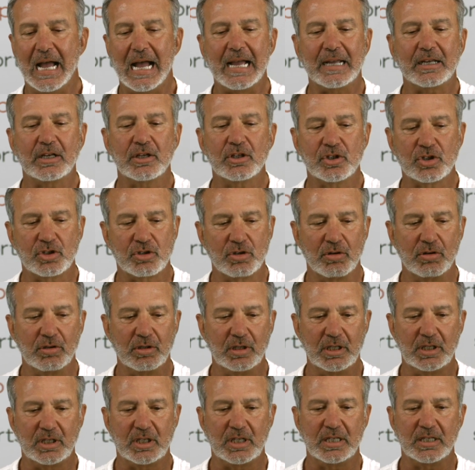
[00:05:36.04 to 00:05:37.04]
I could
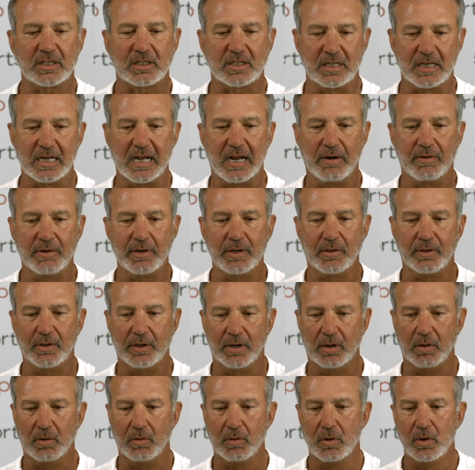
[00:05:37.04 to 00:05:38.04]
certainly see a scenario
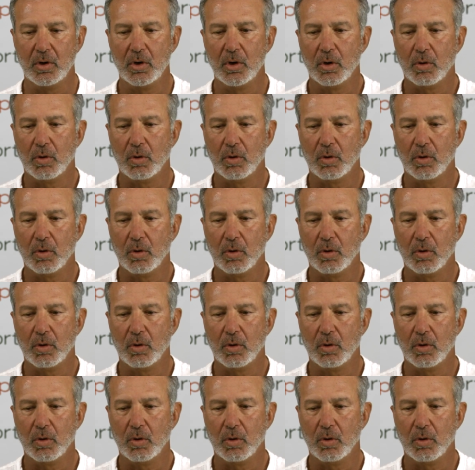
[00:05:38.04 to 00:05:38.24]
though